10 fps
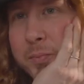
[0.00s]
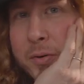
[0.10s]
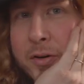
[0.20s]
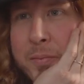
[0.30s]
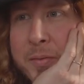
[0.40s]

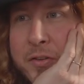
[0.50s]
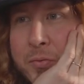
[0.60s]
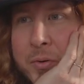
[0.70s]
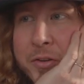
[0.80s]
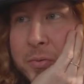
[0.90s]
part of my
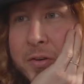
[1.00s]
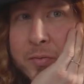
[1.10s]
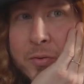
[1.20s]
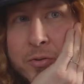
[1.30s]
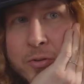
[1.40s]

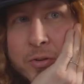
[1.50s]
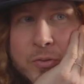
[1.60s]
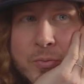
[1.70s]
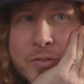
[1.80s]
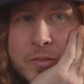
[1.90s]
2024 New
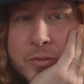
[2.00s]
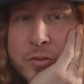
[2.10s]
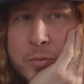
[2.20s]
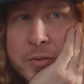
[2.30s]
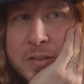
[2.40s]
Year's
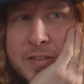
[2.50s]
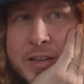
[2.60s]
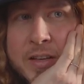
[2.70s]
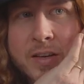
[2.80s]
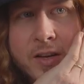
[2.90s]
resolution, but it's
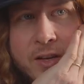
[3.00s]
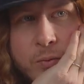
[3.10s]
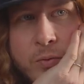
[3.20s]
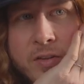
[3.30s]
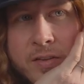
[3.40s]
like,
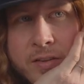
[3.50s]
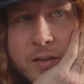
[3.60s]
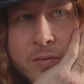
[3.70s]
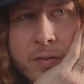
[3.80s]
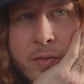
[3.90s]
really
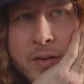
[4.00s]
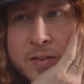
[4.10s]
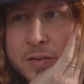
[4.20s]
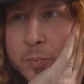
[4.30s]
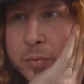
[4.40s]
think of the
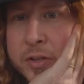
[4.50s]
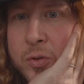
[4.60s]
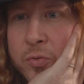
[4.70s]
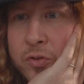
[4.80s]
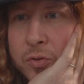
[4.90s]
things that bring
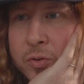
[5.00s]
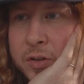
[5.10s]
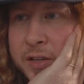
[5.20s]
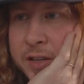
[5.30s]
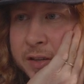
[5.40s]
you
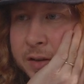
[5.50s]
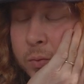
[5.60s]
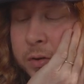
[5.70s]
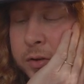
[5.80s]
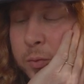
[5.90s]
joy and like,
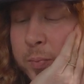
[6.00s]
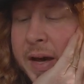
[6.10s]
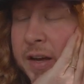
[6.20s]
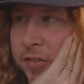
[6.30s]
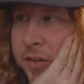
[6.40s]
what are you
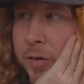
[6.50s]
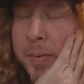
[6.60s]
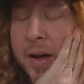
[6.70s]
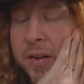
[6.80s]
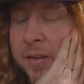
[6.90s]
passionate
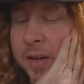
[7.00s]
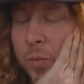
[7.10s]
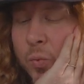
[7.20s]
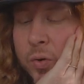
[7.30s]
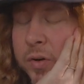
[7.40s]
about? And like,
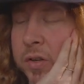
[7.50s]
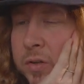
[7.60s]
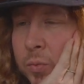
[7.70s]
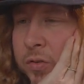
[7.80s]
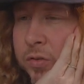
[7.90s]

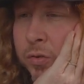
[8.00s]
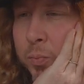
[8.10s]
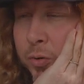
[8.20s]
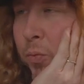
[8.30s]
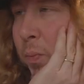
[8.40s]
what's your
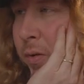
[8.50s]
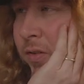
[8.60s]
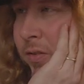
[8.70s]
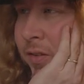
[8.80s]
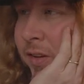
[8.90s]

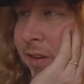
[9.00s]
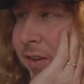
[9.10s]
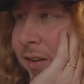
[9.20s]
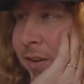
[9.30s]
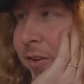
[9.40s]
purpose
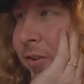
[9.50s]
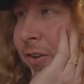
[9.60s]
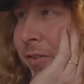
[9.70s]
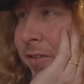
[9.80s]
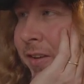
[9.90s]
on
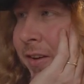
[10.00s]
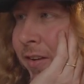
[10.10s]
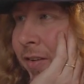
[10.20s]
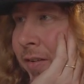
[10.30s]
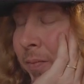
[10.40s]
earth,
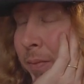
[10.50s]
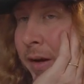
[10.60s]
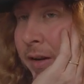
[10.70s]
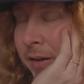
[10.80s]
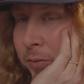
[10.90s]
And
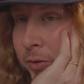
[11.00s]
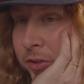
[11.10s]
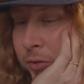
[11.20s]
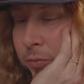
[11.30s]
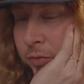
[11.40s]
mine, I really
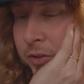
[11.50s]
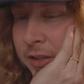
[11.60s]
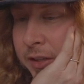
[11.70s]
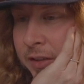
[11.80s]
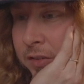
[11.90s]
do feel
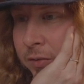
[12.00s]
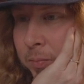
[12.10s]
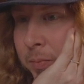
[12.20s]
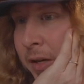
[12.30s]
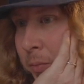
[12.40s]
like it's
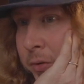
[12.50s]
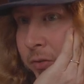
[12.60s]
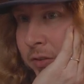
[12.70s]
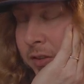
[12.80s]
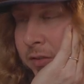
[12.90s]
make
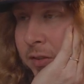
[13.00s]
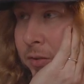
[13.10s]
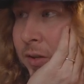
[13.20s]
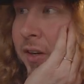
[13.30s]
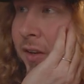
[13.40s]
music.
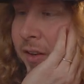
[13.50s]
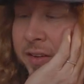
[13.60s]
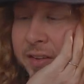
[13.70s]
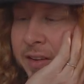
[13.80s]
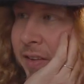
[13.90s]
So
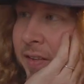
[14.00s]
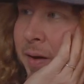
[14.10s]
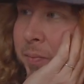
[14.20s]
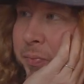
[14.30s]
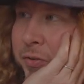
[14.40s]

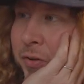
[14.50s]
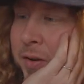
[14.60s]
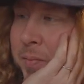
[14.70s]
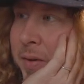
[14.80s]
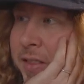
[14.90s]
I'm trying
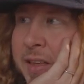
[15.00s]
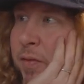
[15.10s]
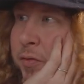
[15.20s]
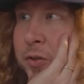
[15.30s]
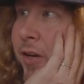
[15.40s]
to make
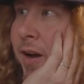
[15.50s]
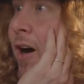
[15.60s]
that feel like a